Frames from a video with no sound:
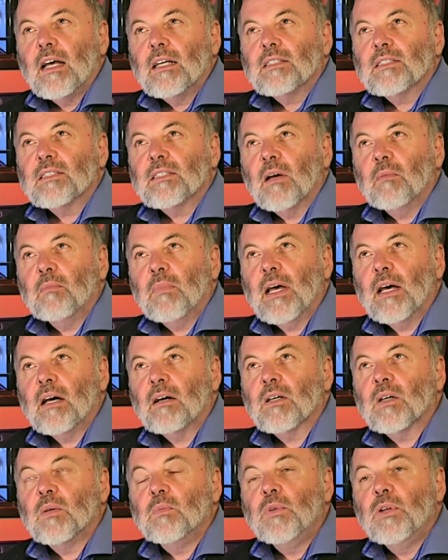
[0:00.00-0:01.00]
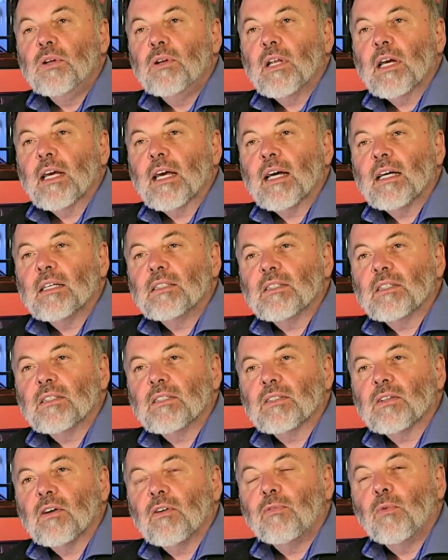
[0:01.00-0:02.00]
somehow communicates
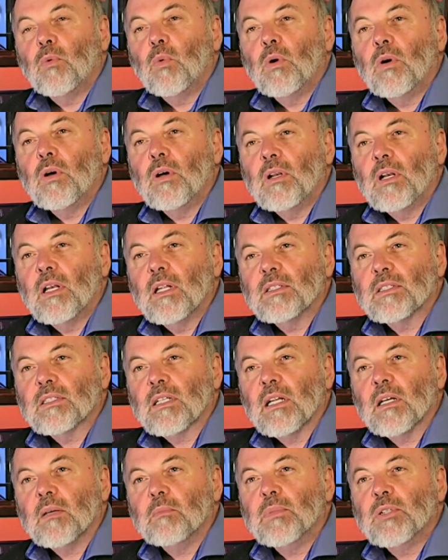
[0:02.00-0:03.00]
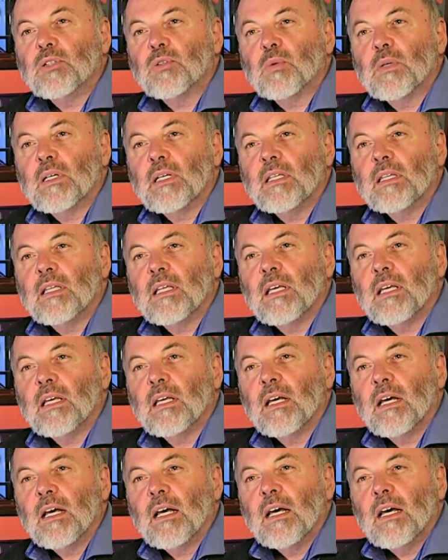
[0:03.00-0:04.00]
itself wordlessly between the
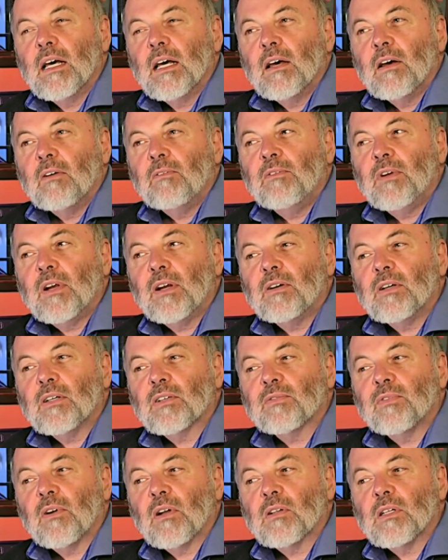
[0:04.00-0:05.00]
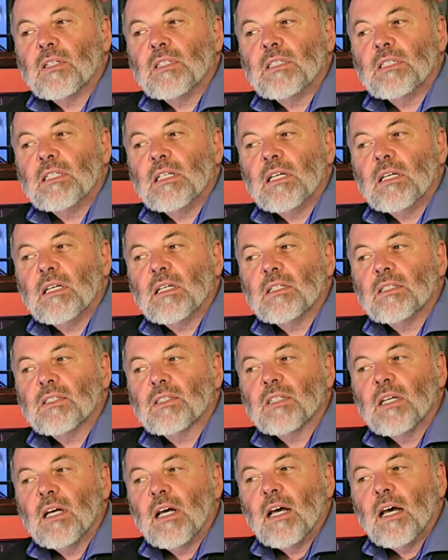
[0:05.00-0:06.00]
various
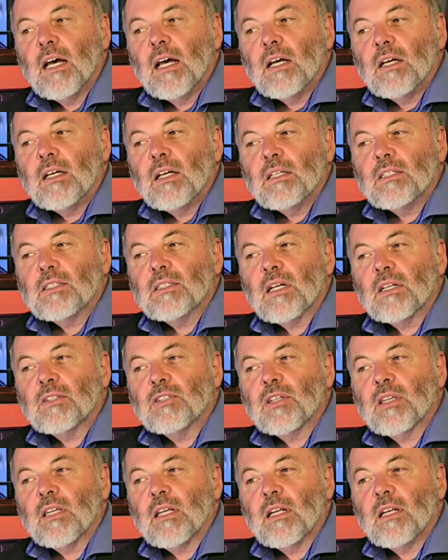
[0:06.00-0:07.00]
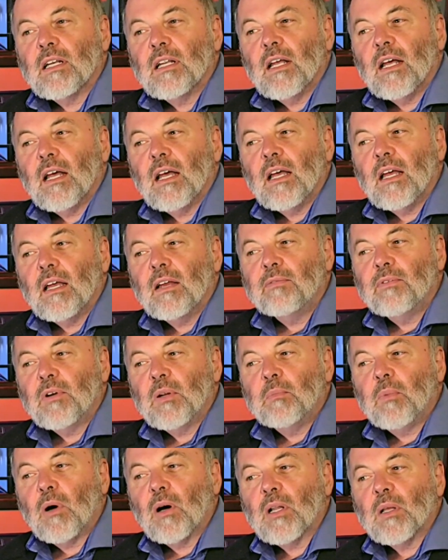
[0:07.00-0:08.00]
volunteers, such that
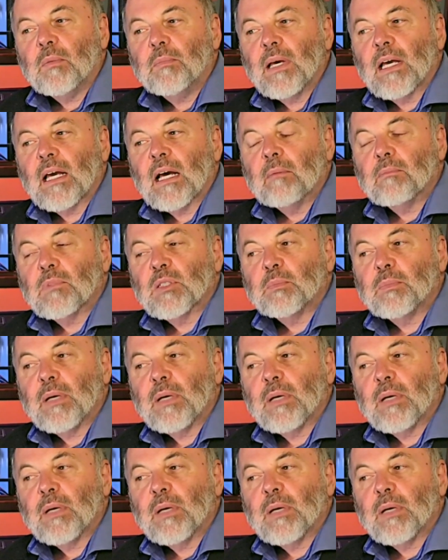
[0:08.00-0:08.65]
everybody becomes